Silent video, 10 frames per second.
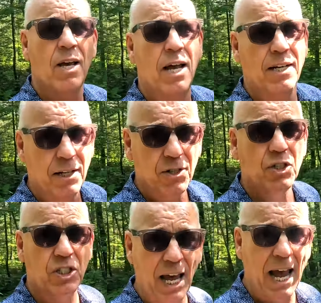and
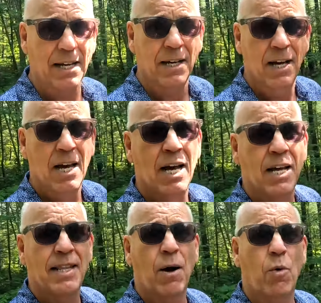understand
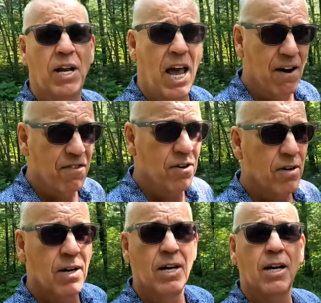that whatever
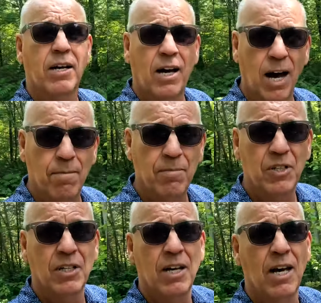comes